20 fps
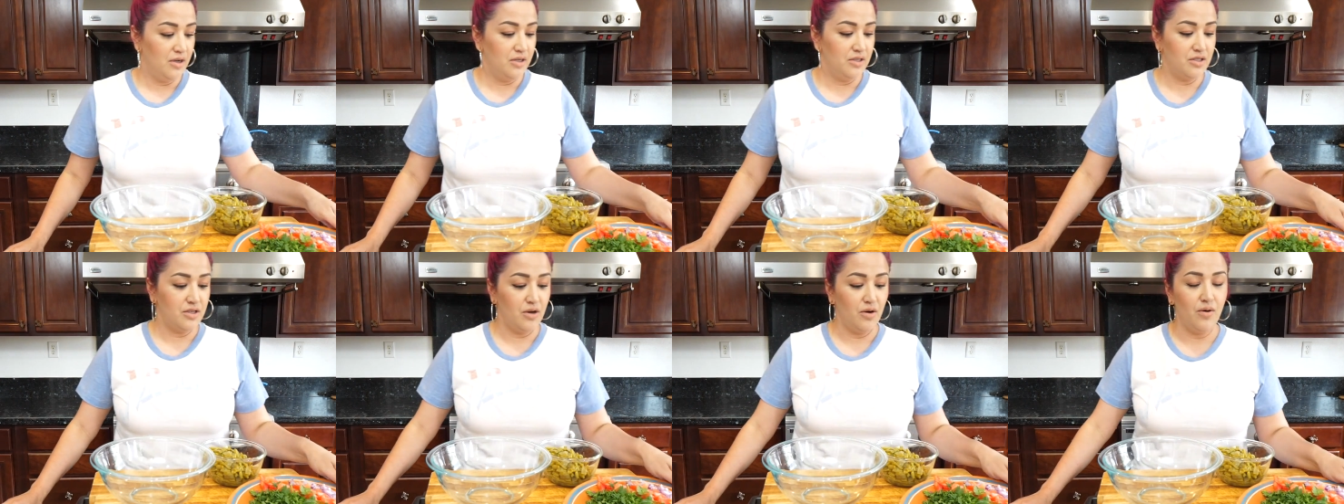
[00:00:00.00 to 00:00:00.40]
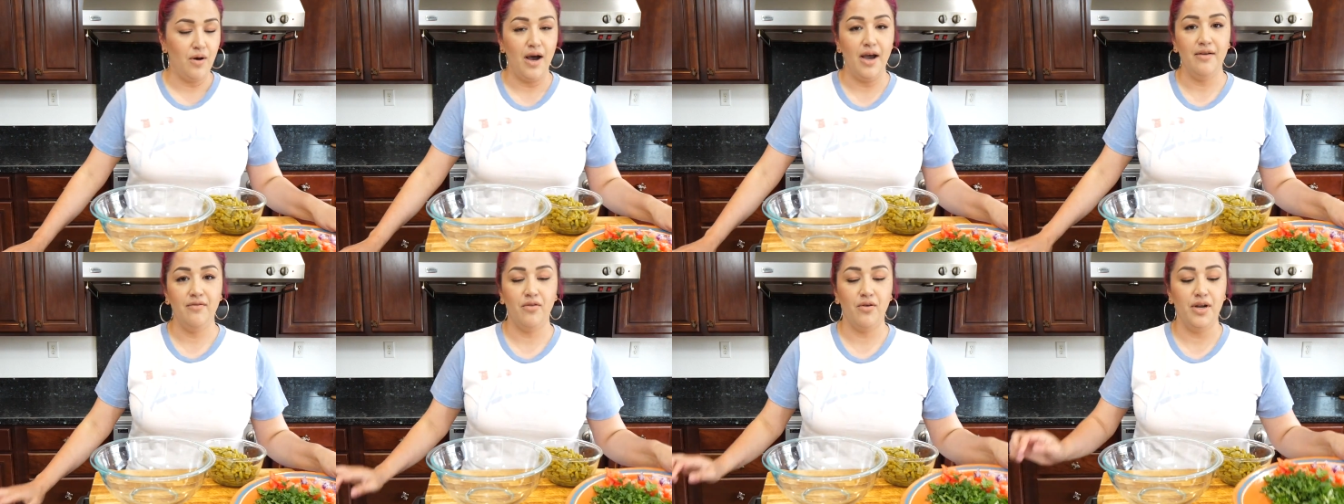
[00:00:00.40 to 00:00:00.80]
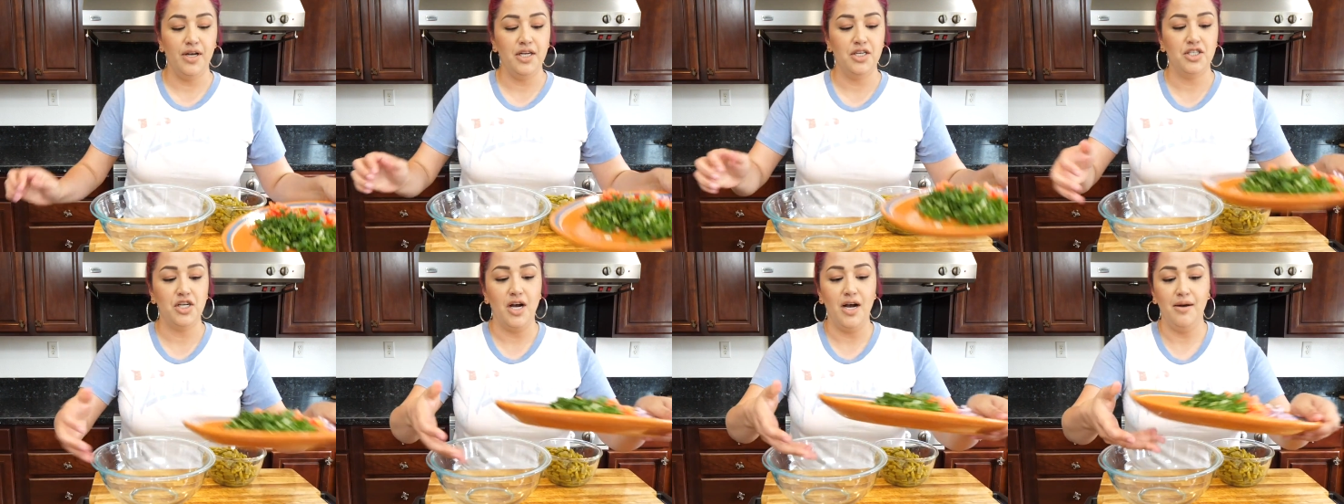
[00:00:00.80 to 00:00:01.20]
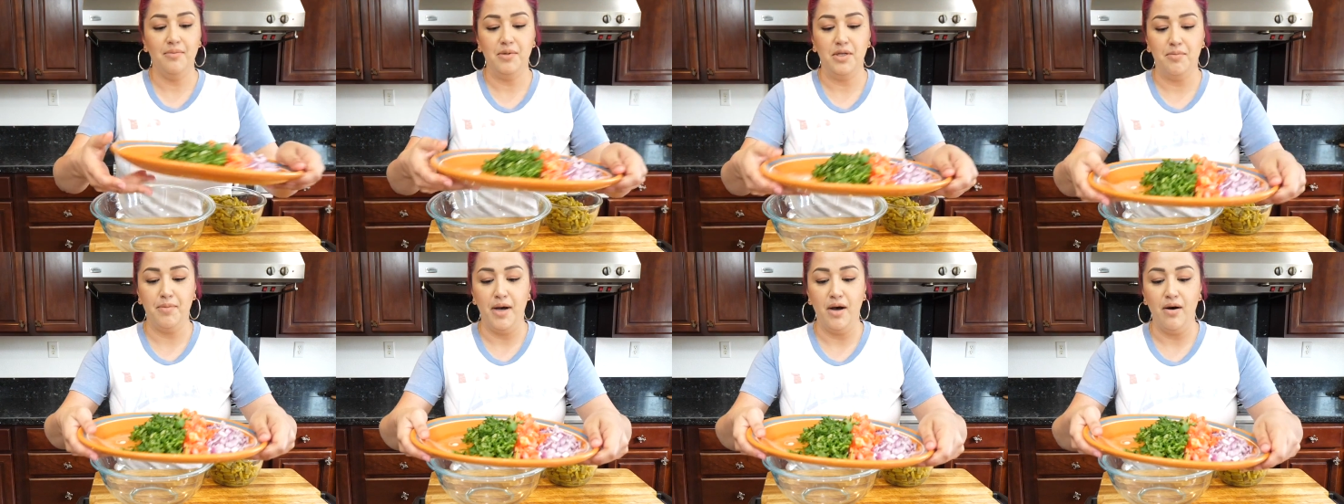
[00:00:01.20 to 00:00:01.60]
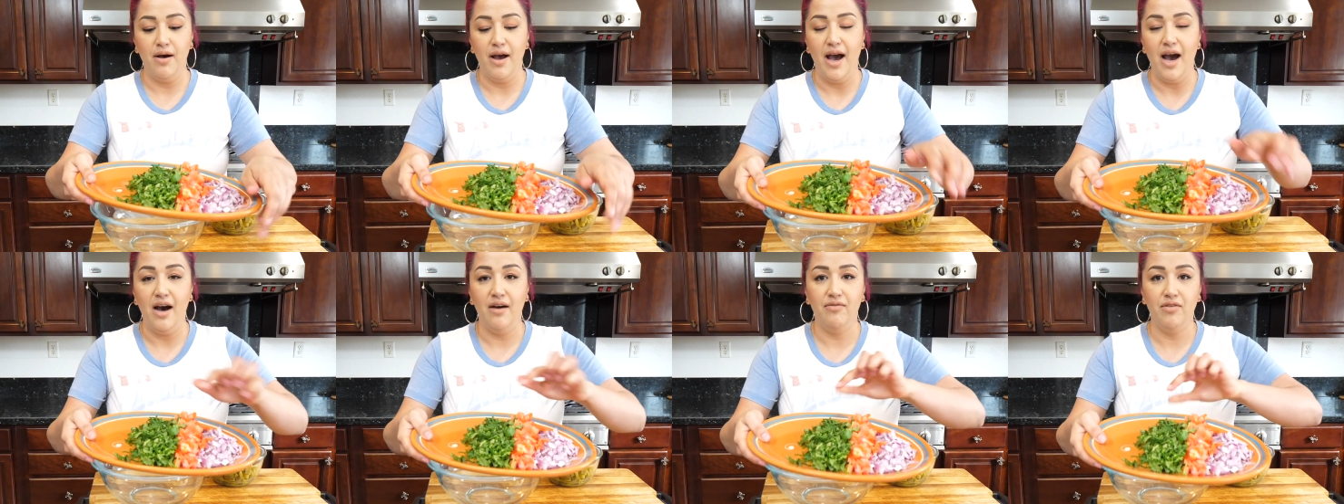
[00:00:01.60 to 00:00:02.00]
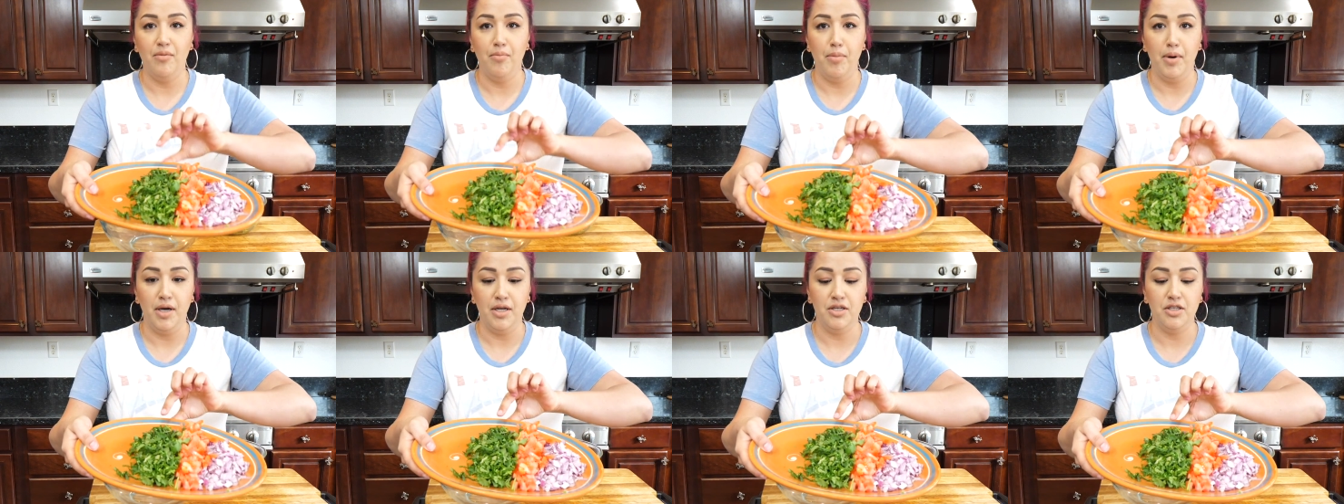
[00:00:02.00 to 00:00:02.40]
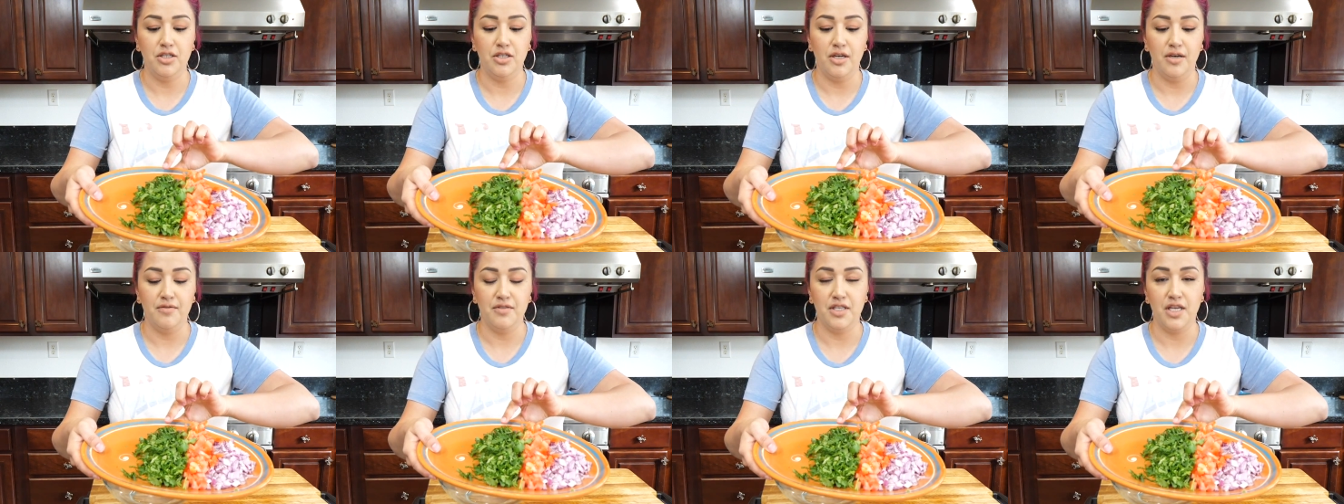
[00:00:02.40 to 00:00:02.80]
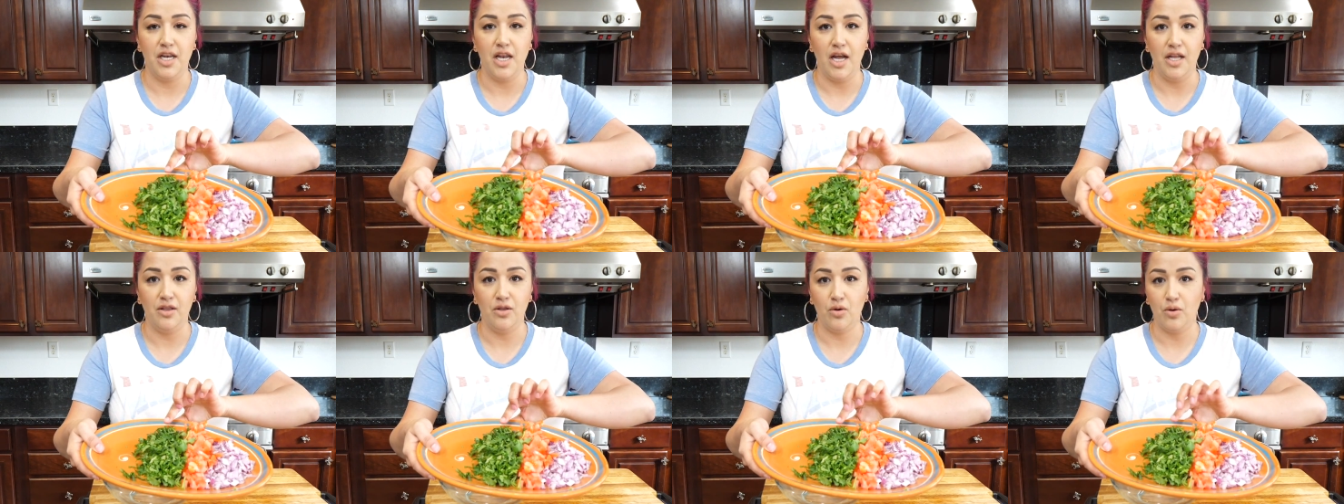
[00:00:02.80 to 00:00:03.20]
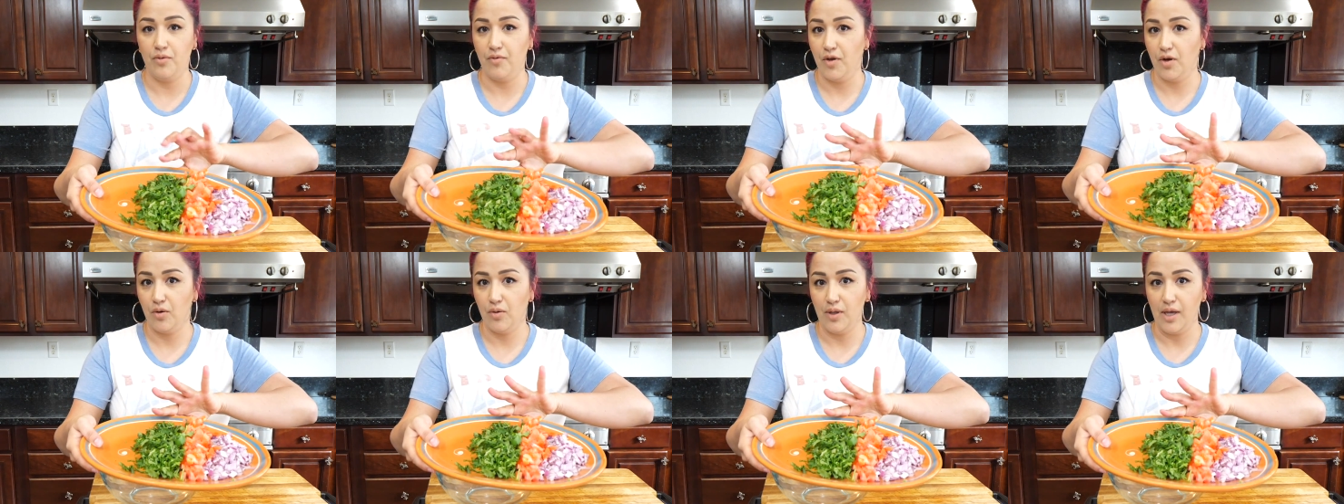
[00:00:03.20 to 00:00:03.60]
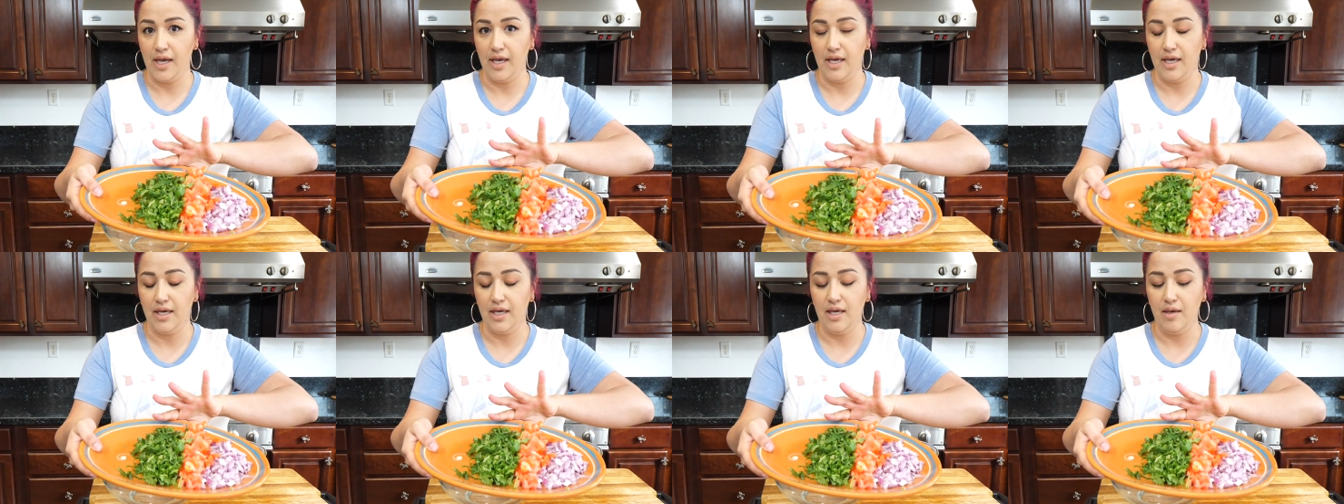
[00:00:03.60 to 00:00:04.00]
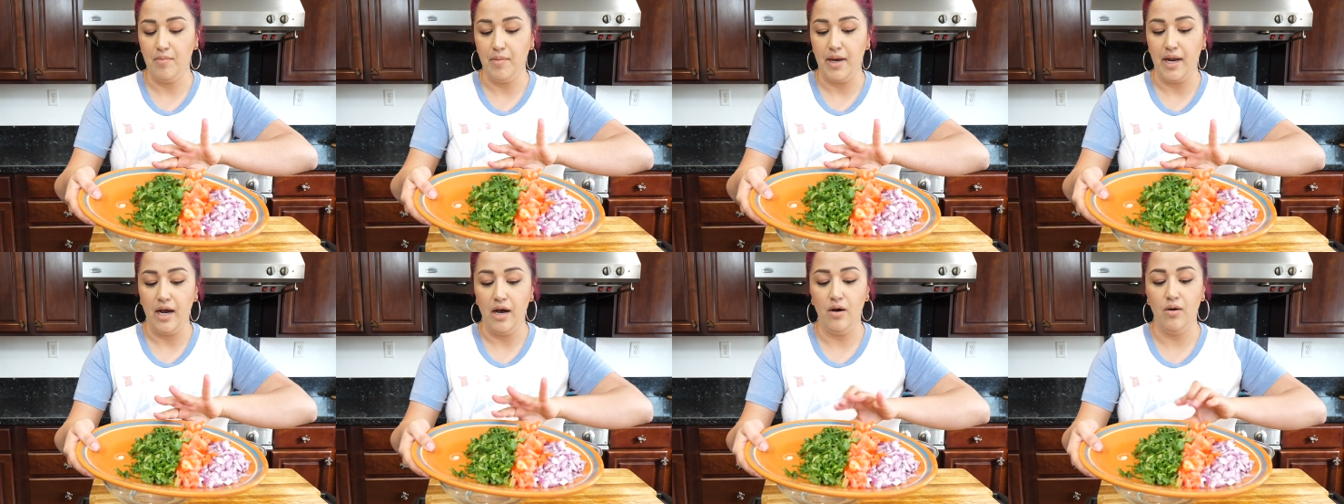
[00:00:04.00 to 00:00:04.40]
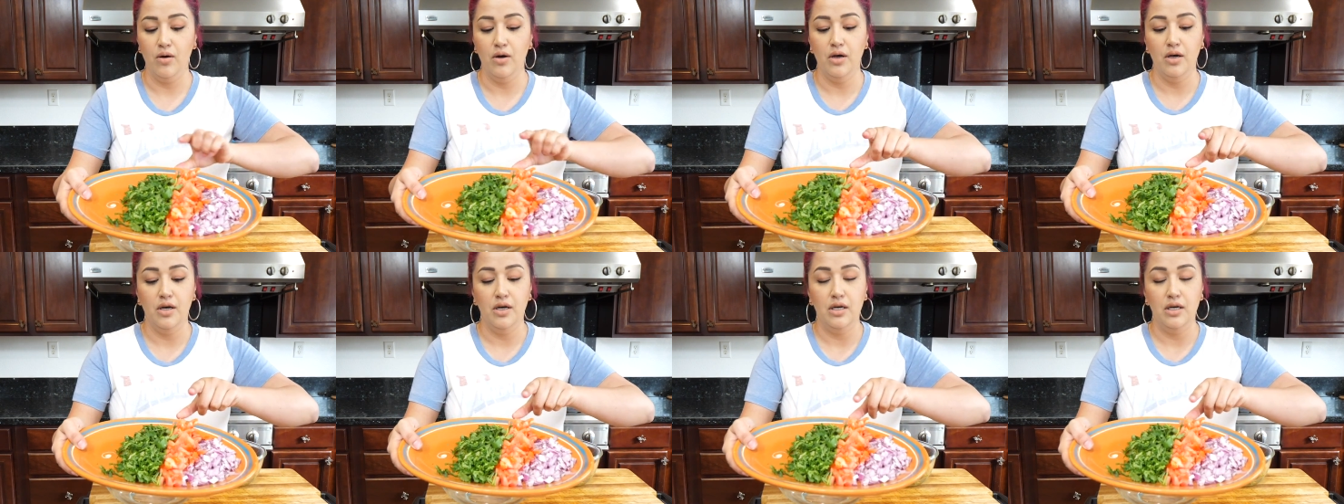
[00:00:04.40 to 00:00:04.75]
So I've already chopped about half a bunch of cilantro. If you don't like it, keep it out.